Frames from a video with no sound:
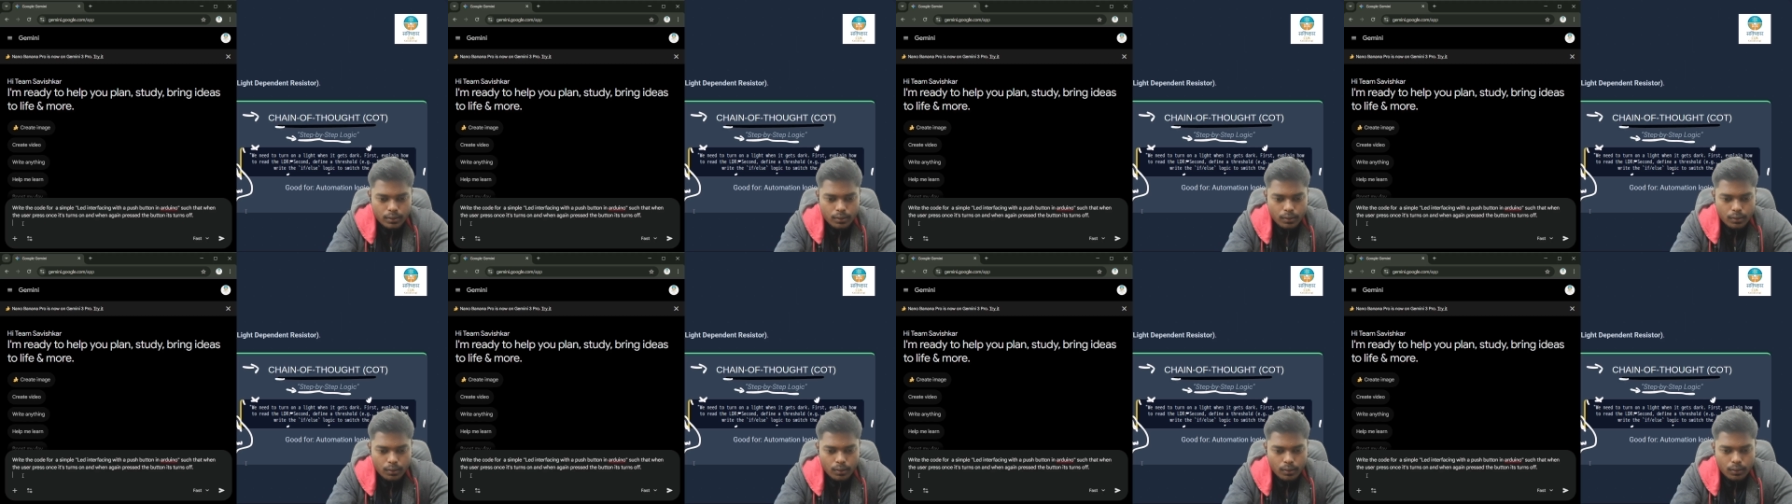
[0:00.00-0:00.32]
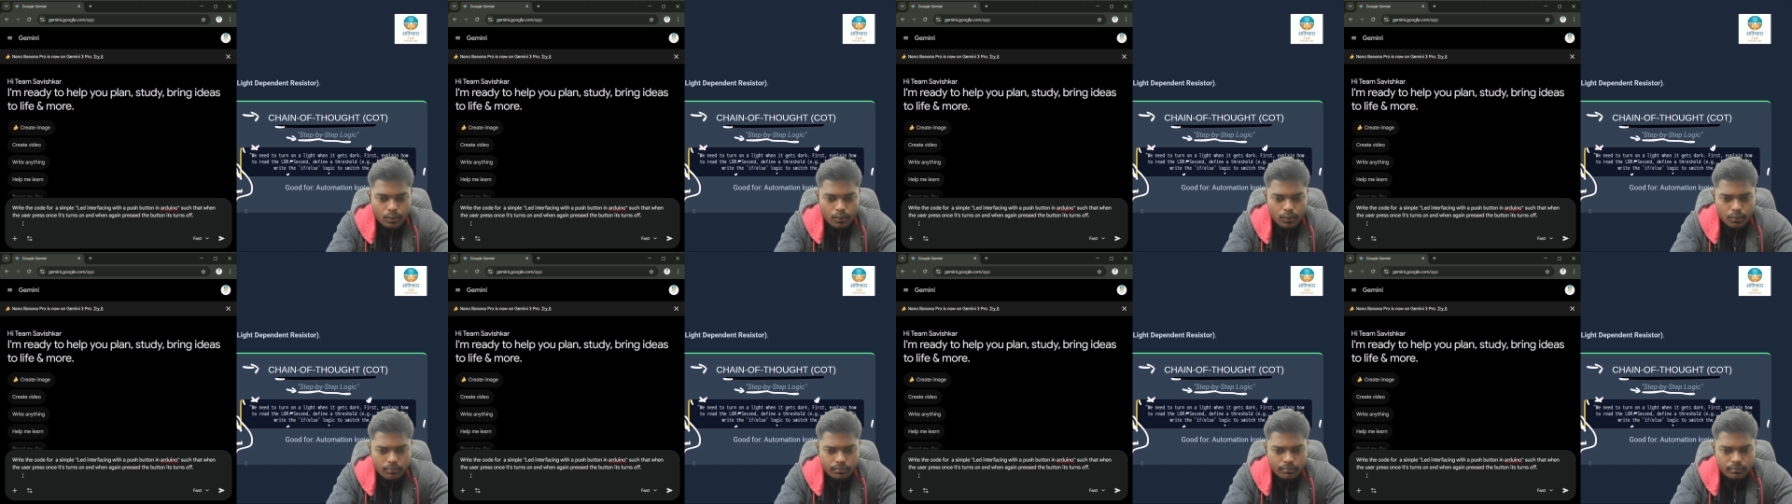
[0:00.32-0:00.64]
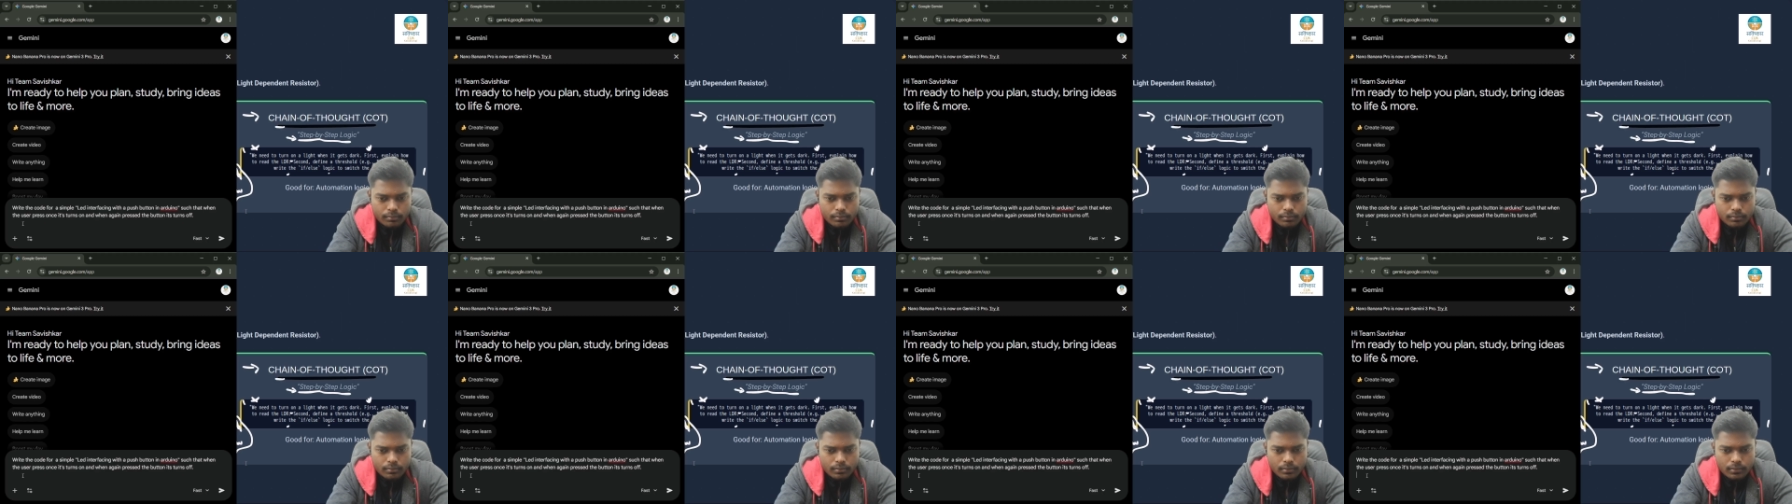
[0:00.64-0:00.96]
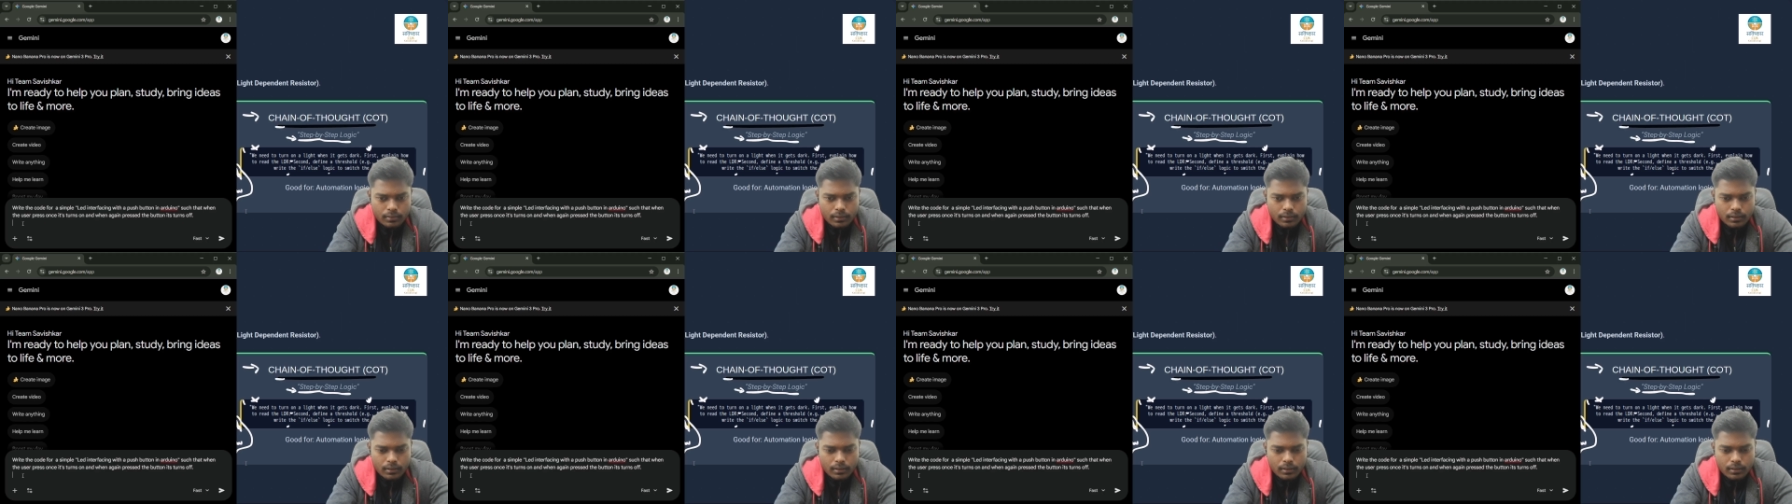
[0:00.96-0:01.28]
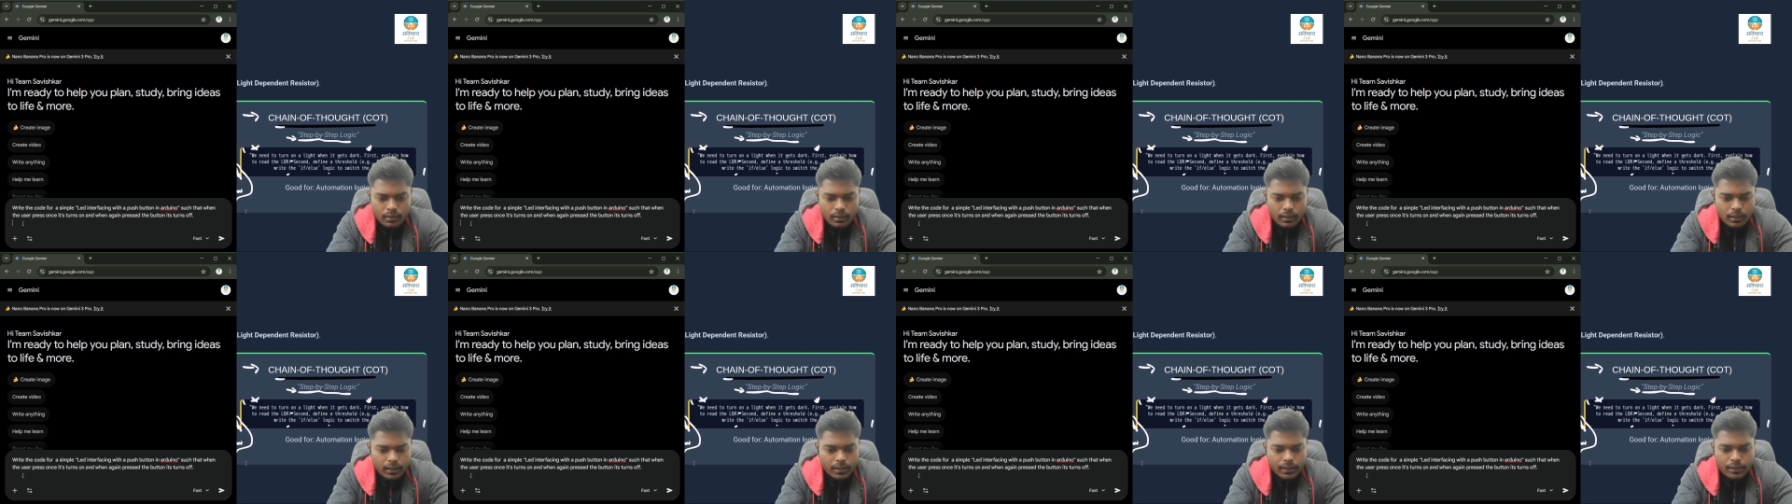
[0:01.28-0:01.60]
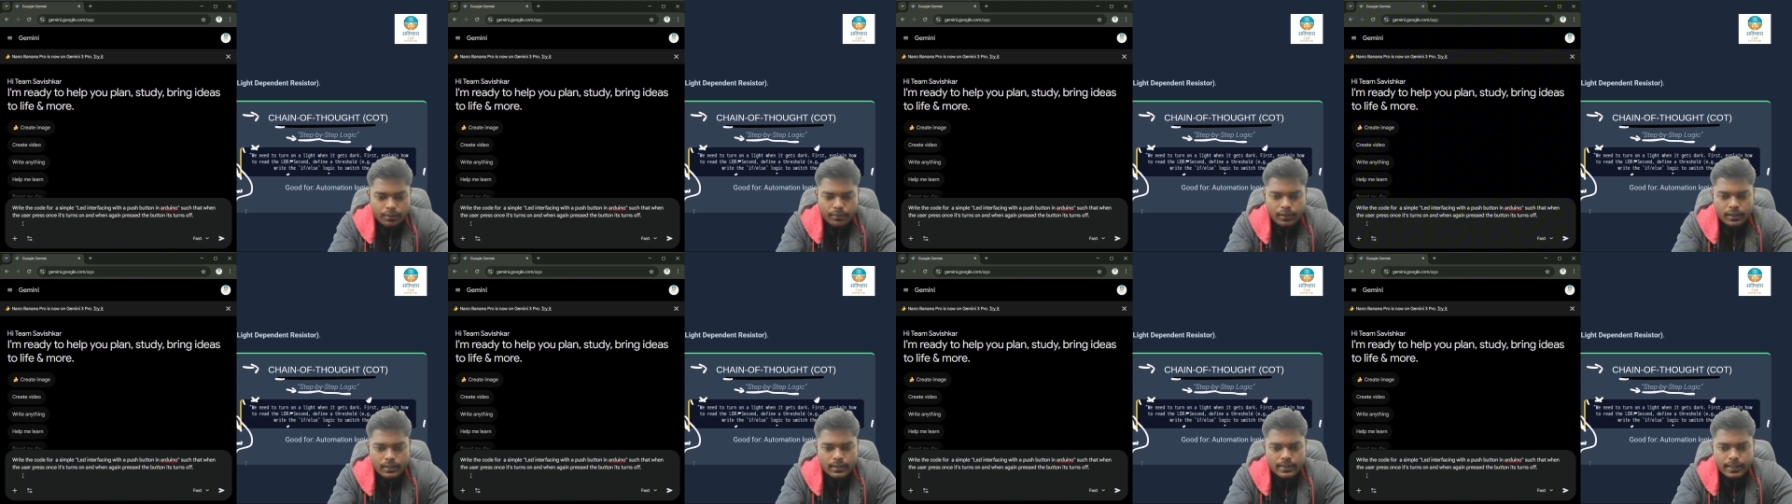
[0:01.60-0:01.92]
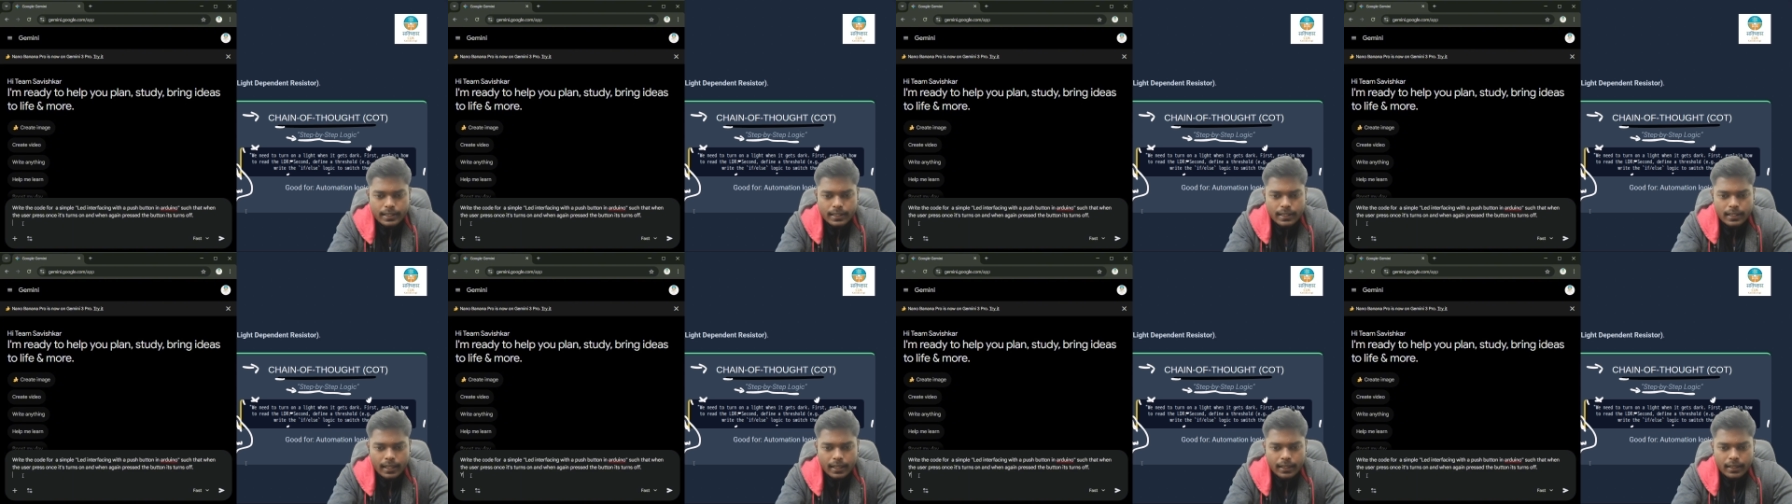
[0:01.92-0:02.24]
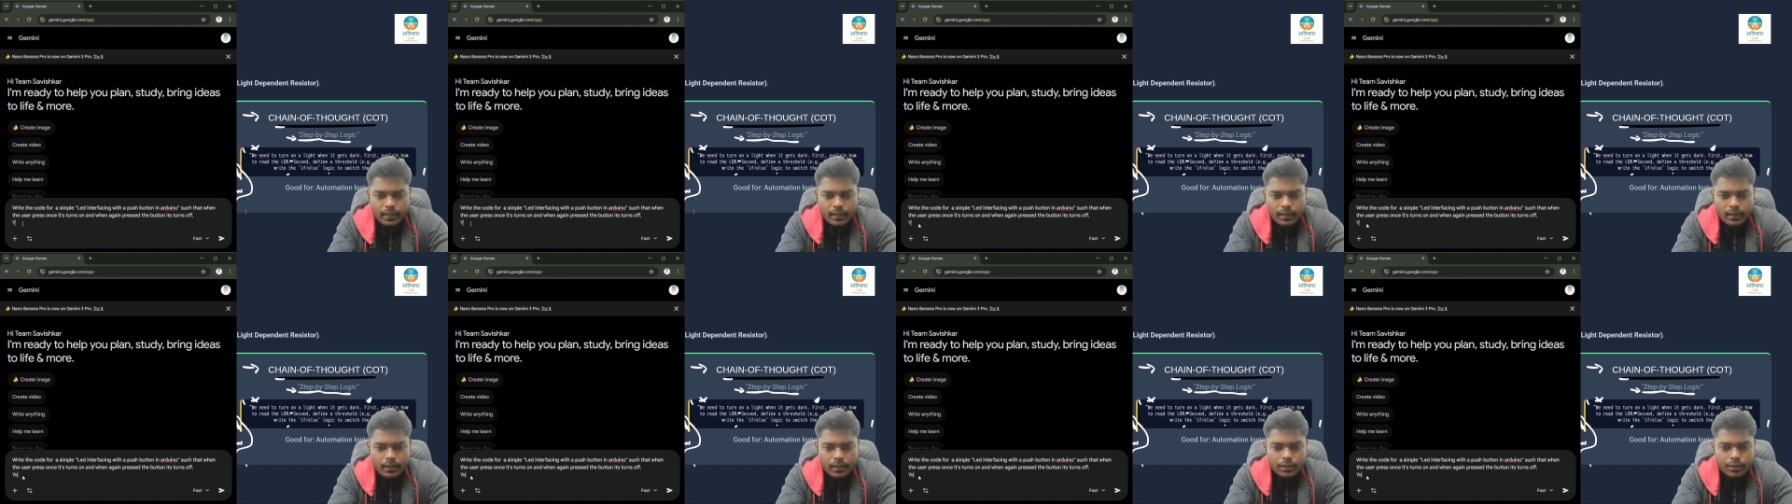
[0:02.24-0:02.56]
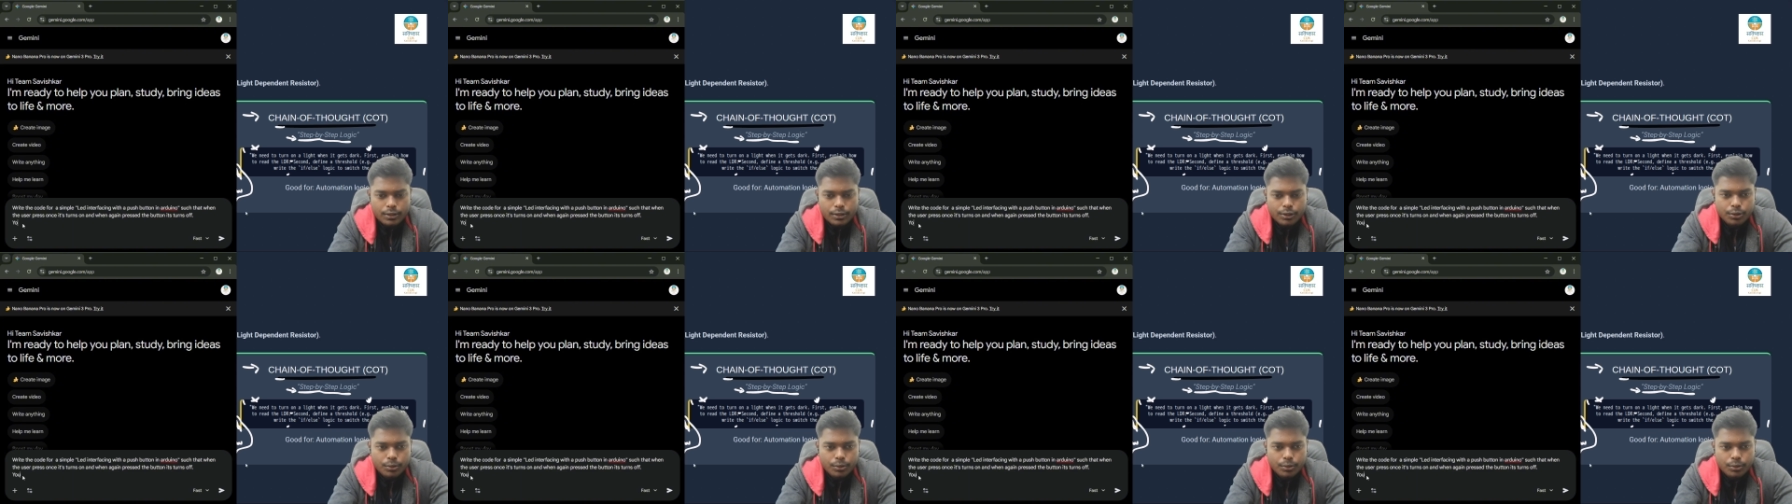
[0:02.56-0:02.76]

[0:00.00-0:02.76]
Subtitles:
So you will say like